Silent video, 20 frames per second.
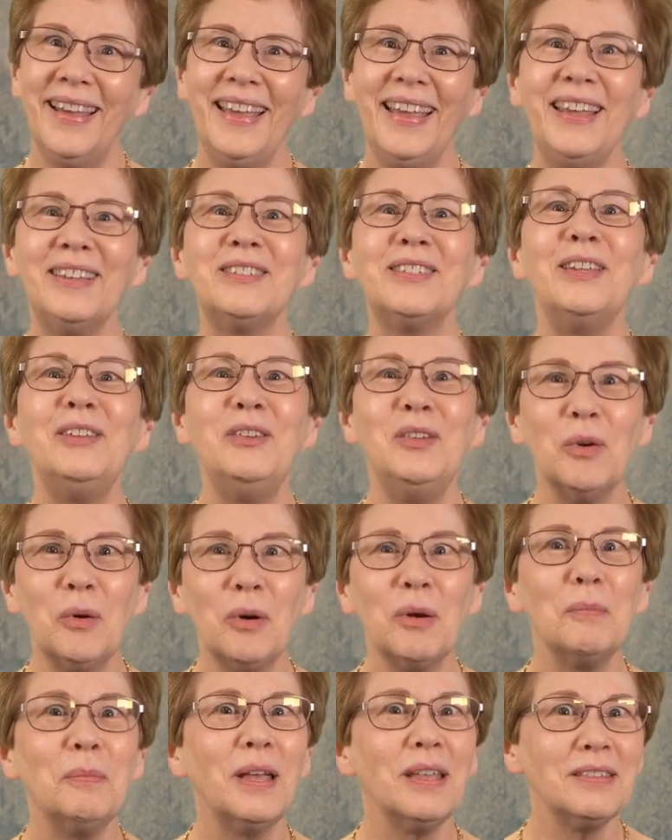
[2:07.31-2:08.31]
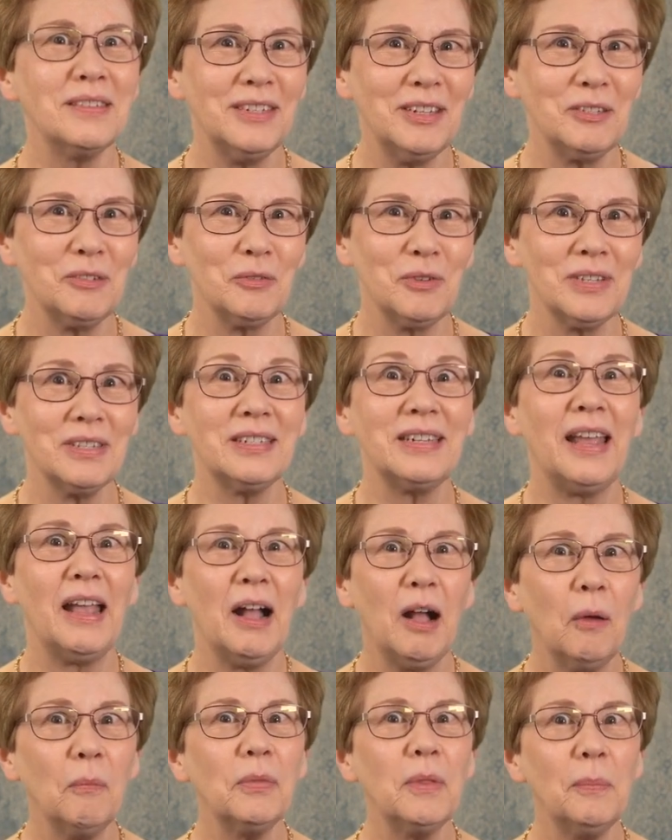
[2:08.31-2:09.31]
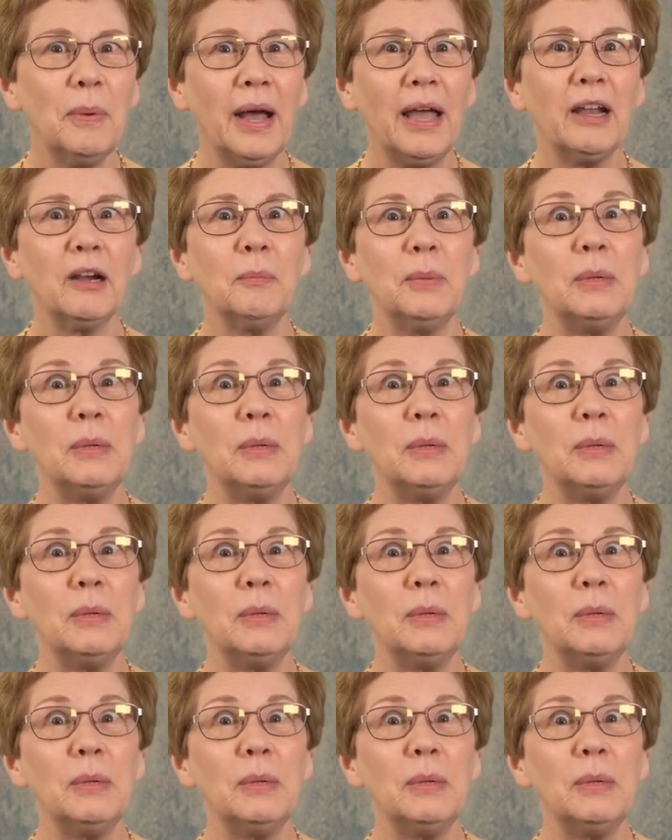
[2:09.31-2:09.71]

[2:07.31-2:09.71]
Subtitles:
it's in your best interest to help the buyer